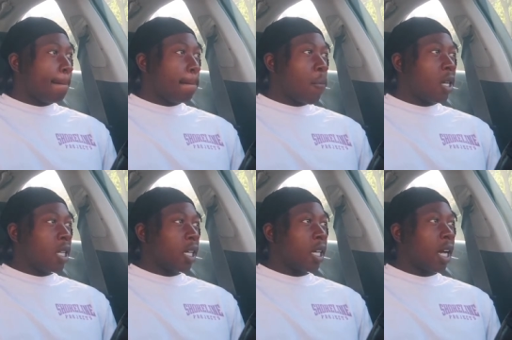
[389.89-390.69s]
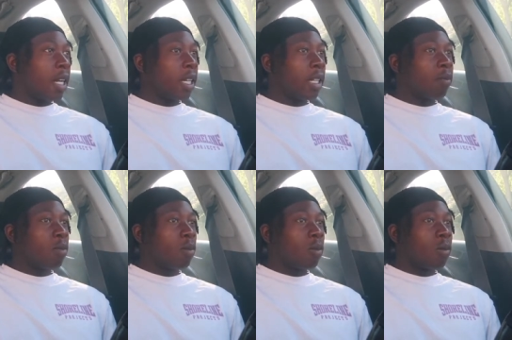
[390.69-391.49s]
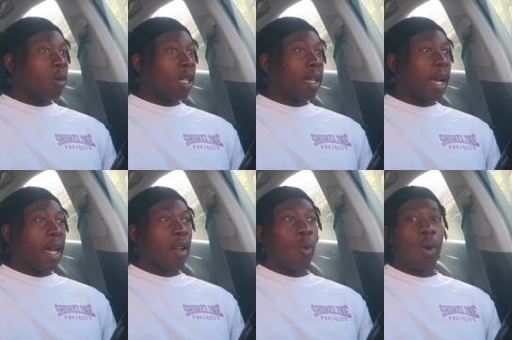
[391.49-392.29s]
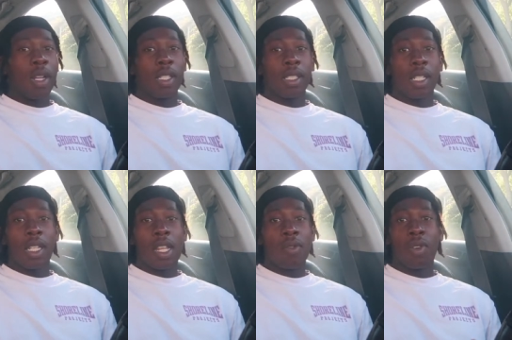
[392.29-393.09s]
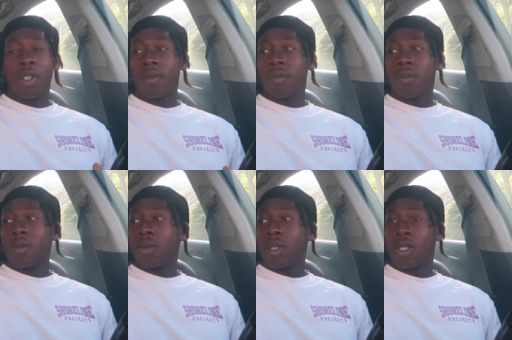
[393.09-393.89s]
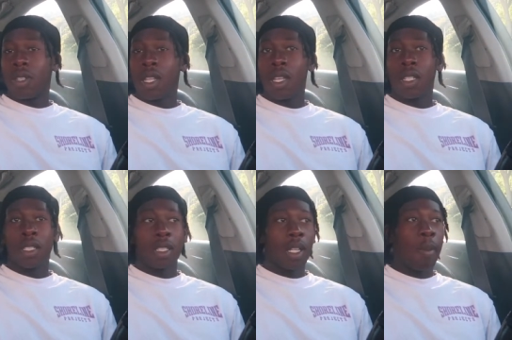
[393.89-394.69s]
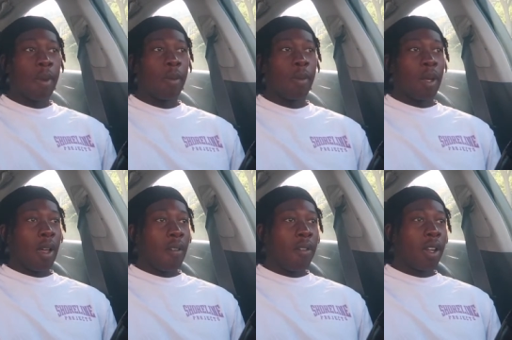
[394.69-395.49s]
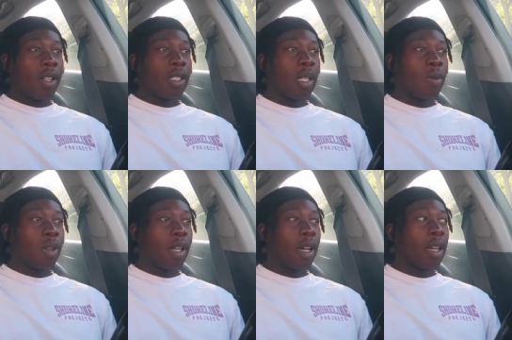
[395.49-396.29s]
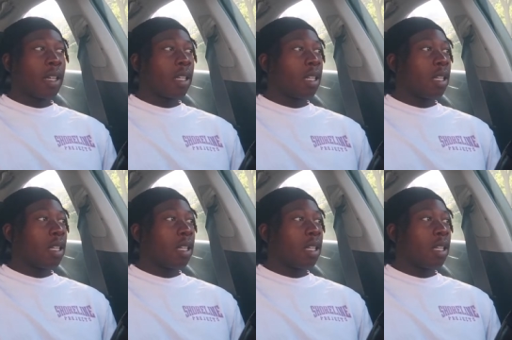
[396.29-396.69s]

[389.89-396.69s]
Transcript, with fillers: but it kind of, it kind of went into different things, because I'm a very simple guy,